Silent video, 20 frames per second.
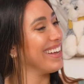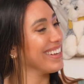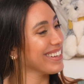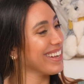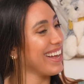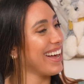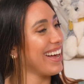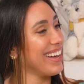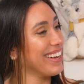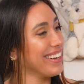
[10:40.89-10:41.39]

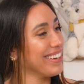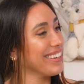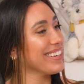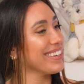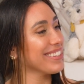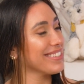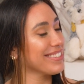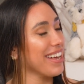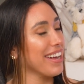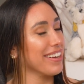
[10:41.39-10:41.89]
Yeah,
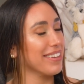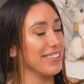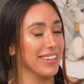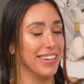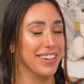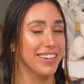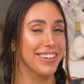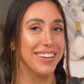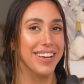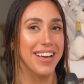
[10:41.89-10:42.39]

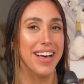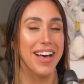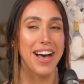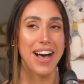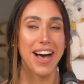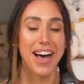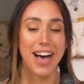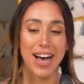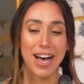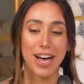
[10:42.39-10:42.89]
exactly.
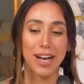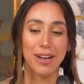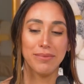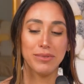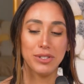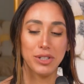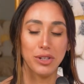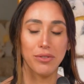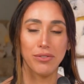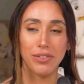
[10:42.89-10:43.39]

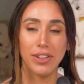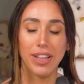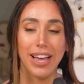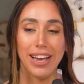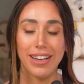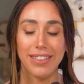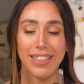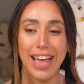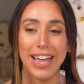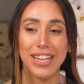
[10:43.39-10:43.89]
Do you feel
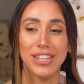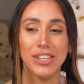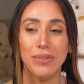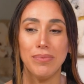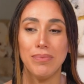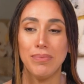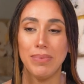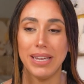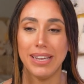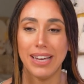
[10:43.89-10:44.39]
like
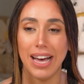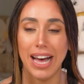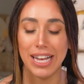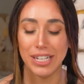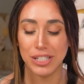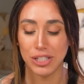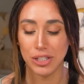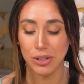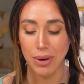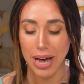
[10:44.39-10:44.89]
that
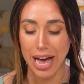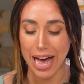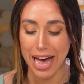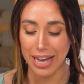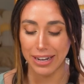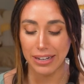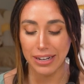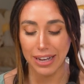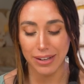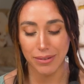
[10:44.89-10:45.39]
because you
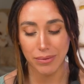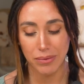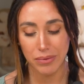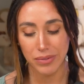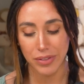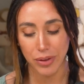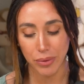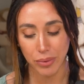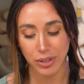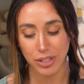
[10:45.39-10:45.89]
had
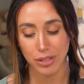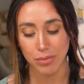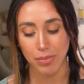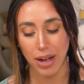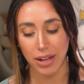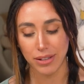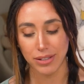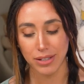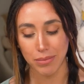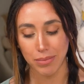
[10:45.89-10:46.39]
the
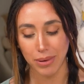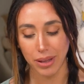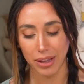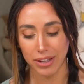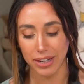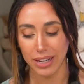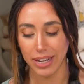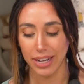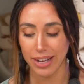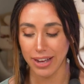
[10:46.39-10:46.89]

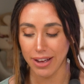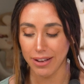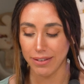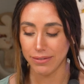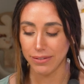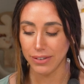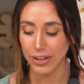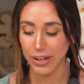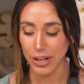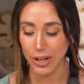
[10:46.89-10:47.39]
responsibility
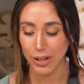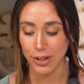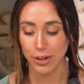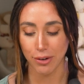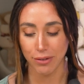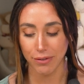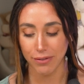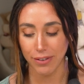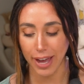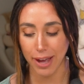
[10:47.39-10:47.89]
of
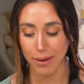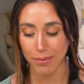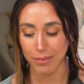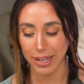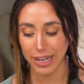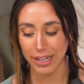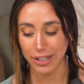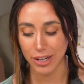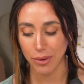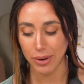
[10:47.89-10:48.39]
your
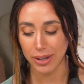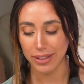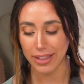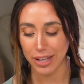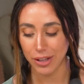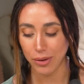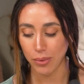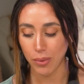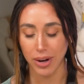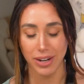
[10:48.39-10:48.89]
family, knowing
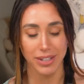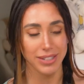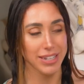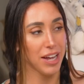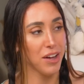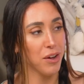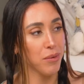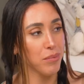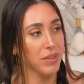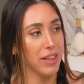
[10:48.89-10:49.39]
that you wanted to
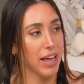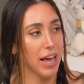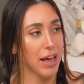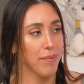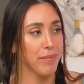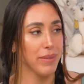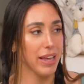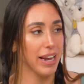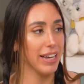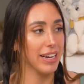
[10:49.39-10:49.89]
help
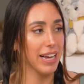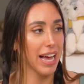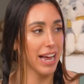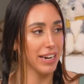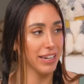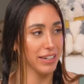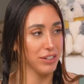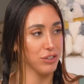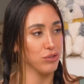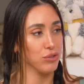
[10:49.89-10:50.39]
them, that it kind
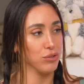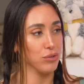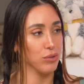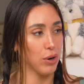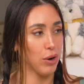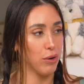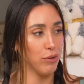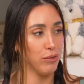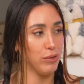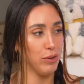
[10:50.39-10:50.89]
of
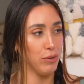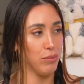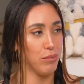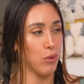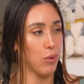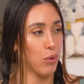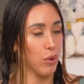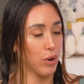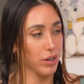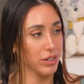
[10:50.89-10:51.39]
drove you
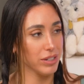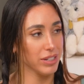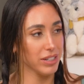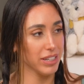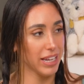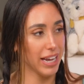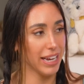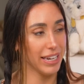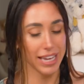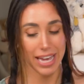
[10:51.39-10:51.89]
more to
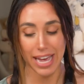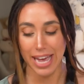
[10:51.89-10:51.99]
like,